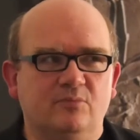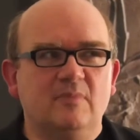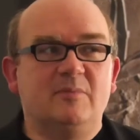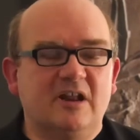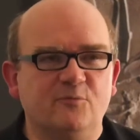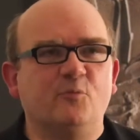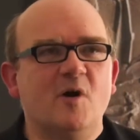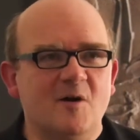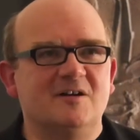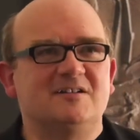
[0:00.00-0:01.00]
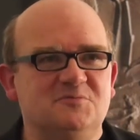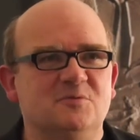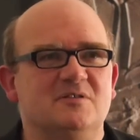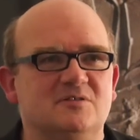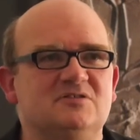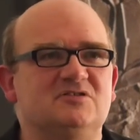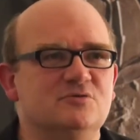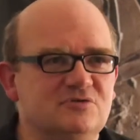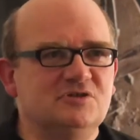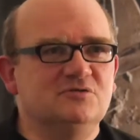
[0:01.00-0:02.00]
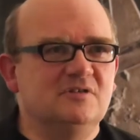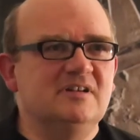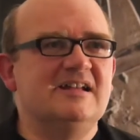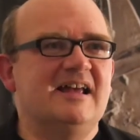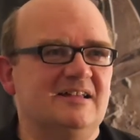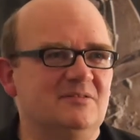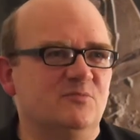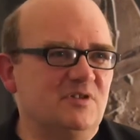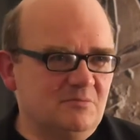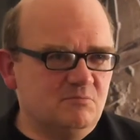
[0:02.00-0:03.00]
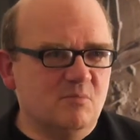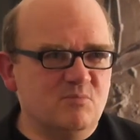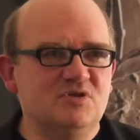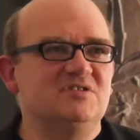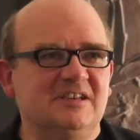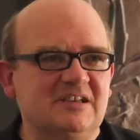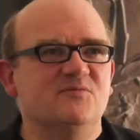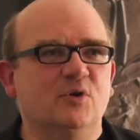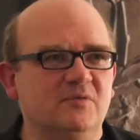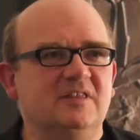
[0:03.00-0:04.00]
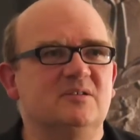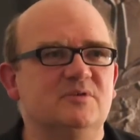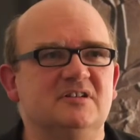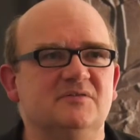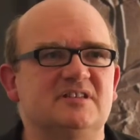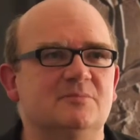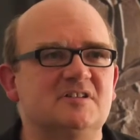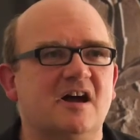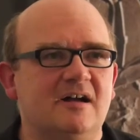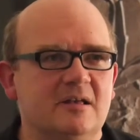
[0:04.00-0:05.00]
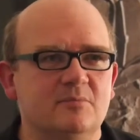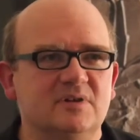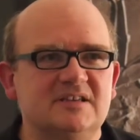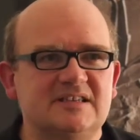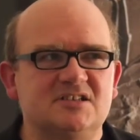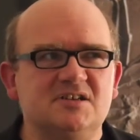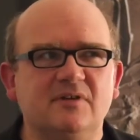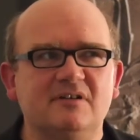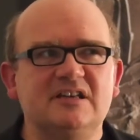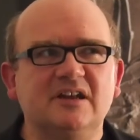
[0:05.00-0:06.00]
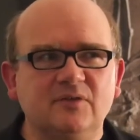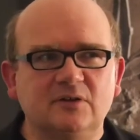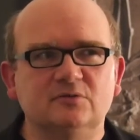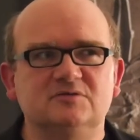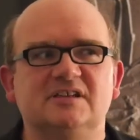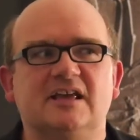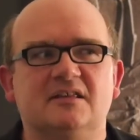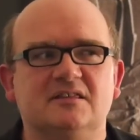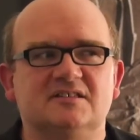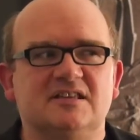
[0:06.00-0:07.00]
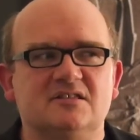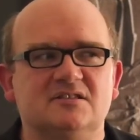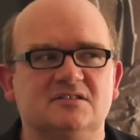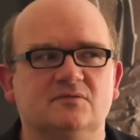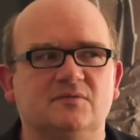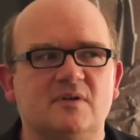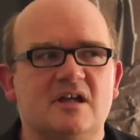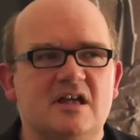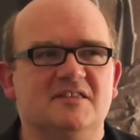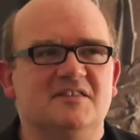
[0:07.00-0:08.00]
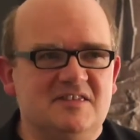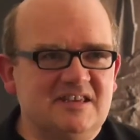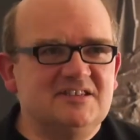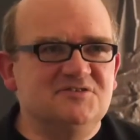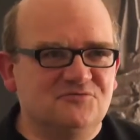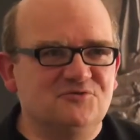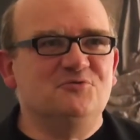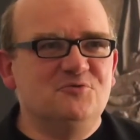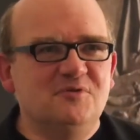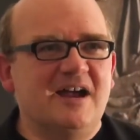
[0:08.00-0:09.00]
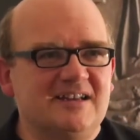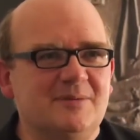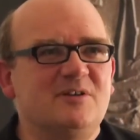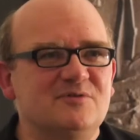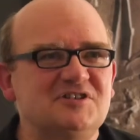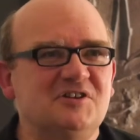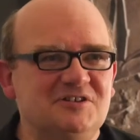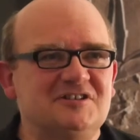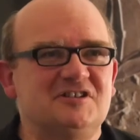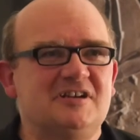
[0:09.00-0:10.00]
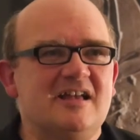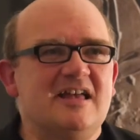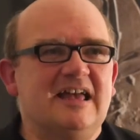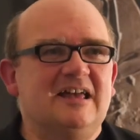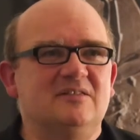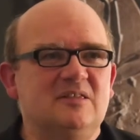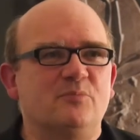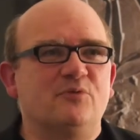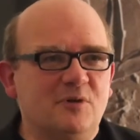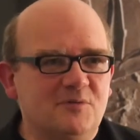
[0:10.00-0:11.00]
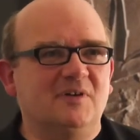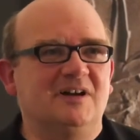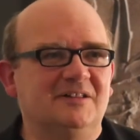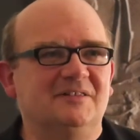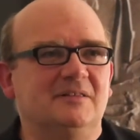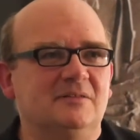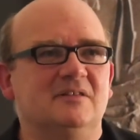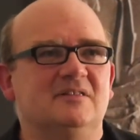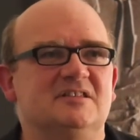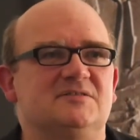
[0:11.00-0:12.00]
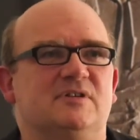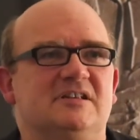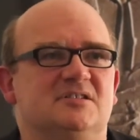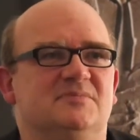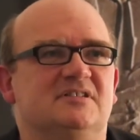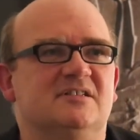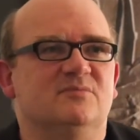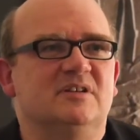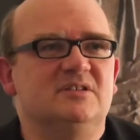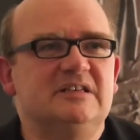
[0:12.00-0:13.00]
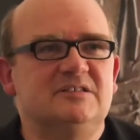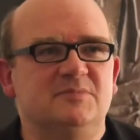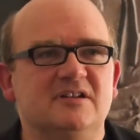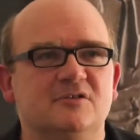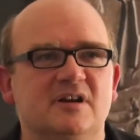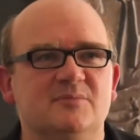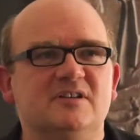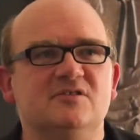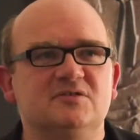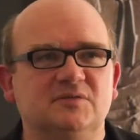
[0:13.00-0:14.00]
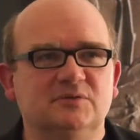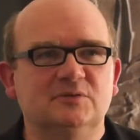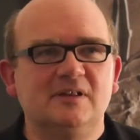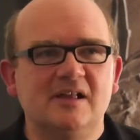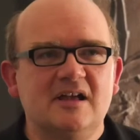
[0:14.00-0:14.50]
I've worked with school children and with music involving the community for some time, but it's actually very difficult to get the sense of that this is true academic research. And the profile that this fellowship has given me has been incredibly useful.